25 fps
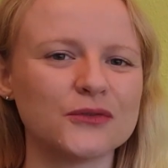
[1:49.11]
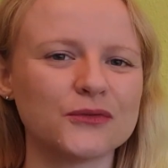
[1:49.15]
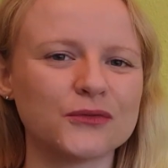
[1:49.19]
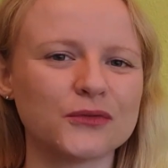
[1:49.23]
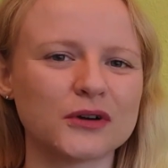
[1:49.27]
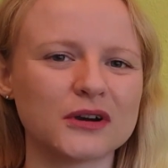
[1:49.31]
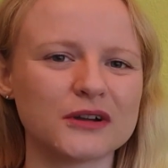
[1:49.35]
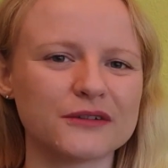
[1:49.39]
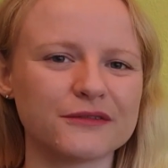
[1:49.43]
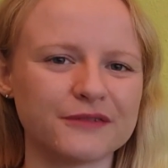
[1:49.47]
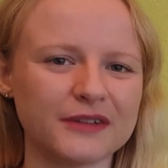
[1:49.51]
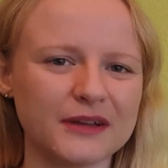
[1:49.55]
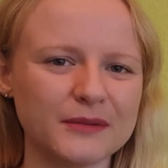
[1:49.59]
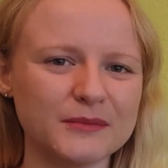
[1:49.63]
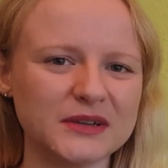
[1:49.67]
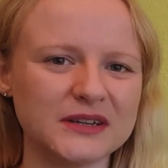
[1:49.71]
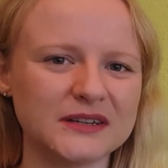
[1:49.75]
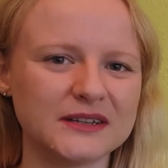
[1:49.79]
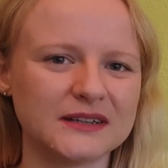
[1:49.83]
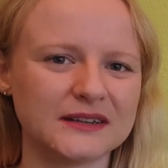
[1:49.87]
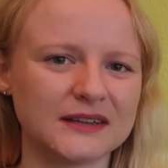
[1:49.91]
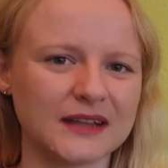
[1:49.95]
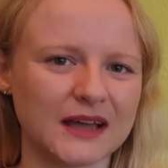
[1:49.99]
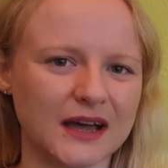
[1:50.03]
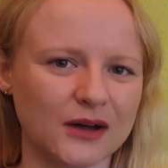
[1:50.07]
For a
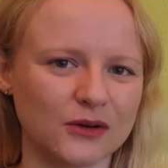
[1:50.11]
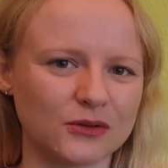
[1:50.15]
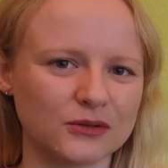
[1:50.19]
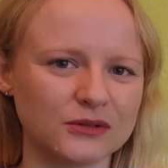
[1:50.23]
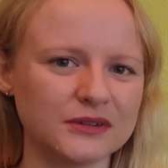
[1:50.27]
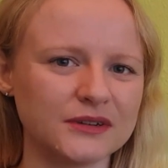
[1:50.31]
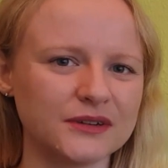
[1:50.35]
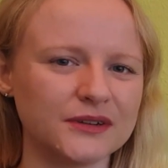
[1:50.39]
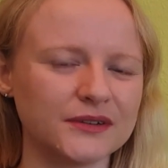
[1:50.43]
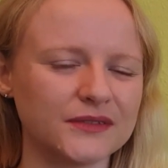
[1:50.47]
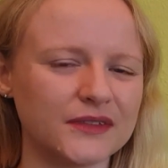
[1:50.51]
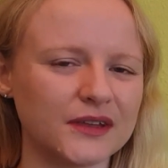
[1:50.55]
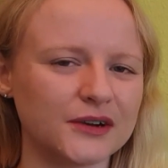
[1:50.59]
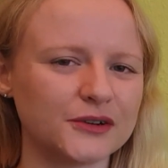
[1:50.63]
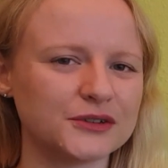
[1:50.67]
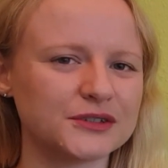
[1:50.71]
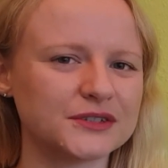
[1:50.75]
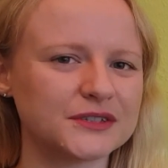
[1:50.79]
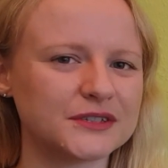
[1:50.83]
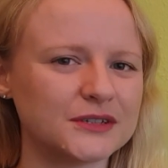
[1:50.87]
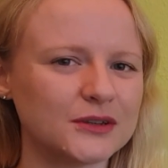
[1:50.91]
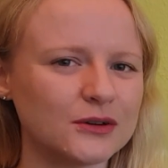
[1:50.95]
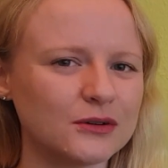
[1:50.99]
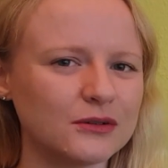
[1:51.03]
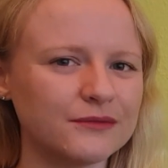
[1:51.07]
feminine noun, there
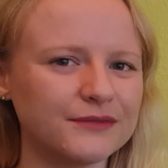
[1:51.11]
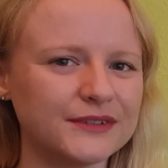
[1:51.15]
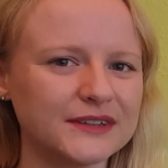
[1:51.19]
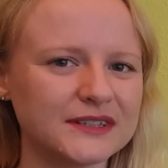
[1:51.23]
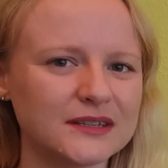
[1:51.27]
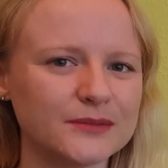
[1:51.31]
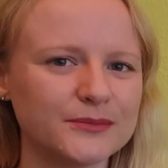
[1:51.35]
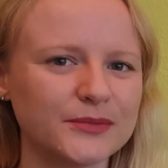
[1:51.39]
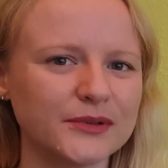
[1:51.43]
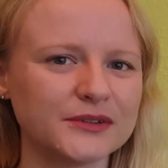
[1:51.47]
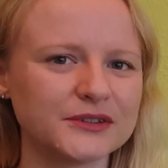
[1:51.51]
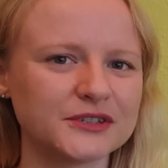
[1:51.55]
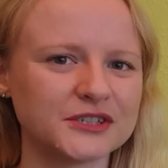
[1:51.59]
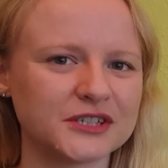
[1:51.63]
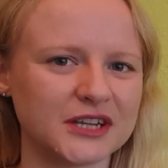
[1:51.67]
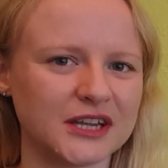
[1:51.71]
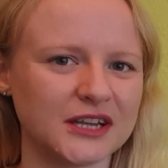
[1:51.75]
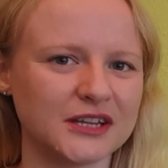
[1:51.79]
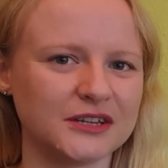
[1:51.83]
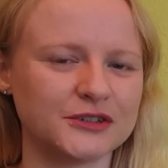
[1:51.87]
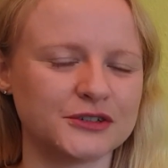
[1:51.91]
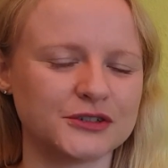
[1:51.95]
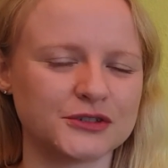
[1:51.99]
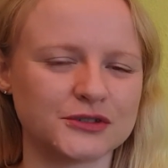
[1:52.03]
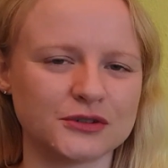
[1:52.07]
is no visible
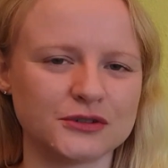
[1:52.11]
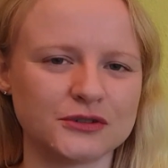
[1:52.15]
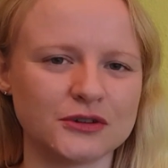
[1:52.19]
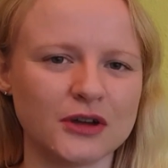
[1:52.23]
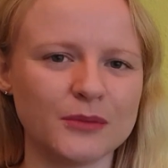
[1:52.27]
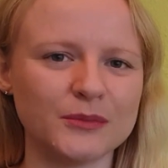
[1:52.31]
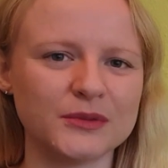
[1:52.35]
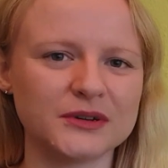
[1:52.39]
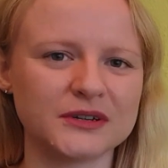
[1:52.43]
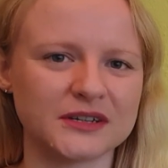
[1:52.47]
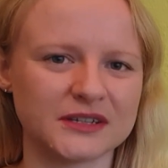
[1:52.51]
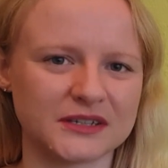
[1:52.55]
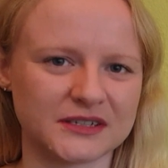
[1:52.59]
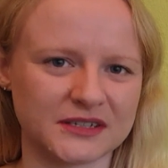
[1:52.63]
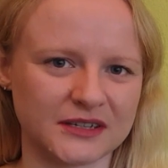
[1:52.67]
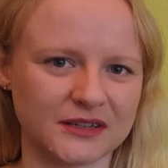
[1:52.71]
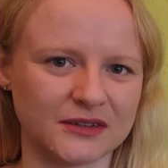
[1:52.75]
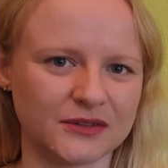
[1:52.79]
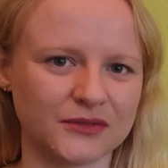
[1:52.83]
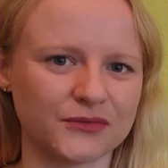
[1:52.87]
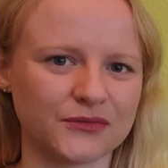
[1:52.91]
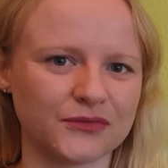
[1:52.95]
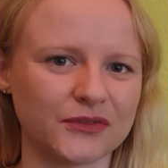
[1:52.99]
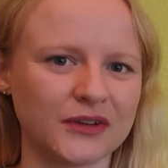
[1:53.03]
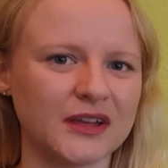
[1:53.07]
change to
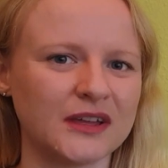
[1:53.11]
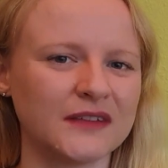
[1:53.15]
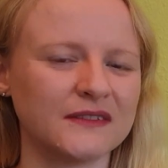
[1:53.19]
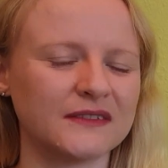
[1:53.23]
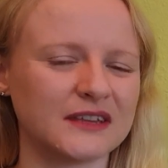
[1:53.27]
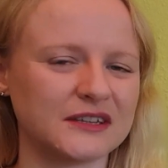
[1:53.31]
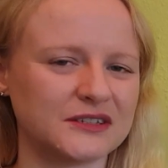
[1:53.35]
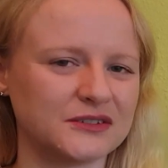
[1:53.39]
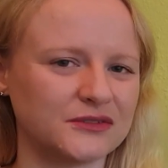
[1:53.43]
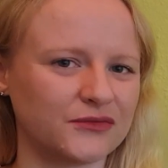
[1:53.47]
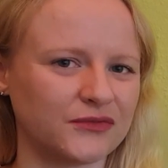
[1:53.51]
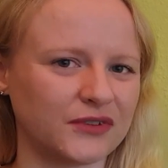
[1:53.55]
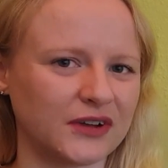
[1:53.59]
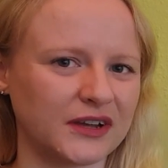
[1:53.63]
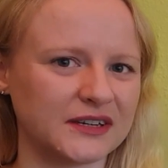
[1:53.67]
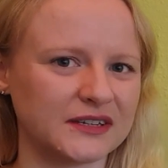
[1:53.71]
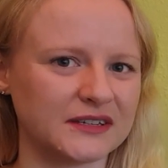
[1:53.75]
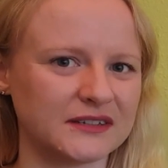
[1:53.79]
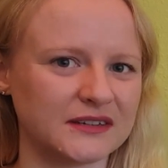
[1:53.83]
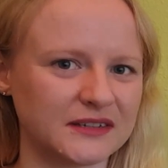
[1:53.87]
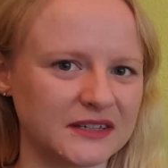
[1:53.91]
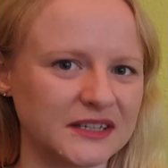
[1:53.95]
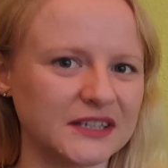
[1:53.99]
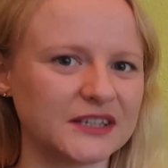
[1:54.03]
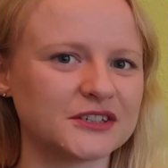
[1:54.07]
nominative that you find
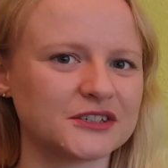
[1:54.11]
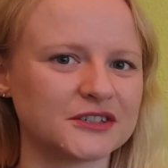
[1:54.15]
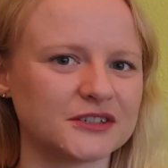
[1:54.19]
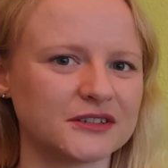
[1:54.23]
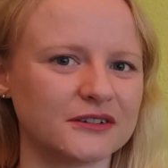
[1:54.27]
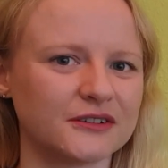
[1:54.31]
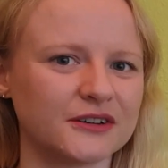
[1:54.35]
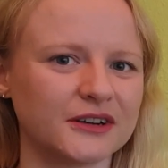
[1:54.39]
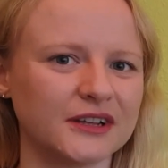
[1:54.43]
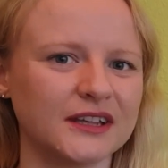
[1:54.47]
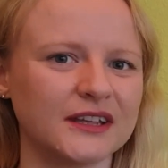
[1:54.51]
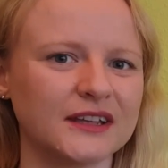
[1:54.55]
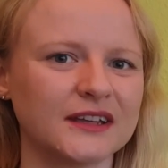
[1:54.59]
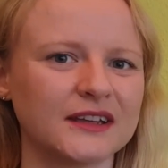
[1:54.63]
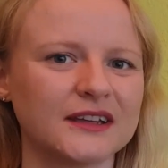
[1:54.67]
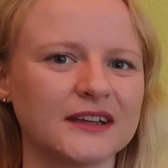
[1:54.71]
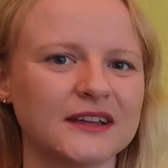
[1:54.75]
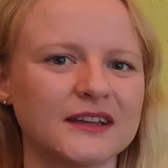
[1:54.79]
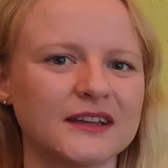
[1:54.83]
in a dictionary.